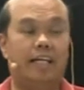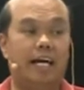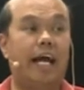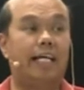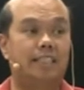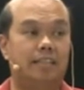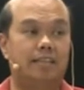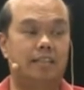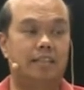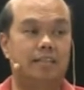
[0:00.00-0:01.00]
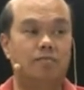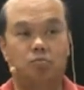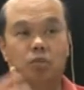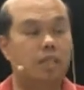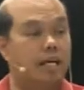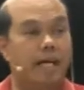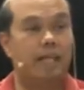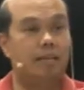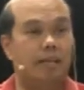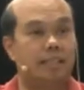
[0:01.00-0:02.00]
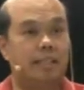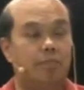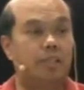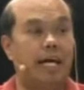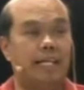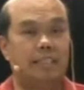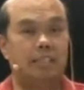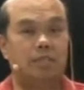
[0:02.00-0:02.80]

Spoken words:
answer and attempt to answer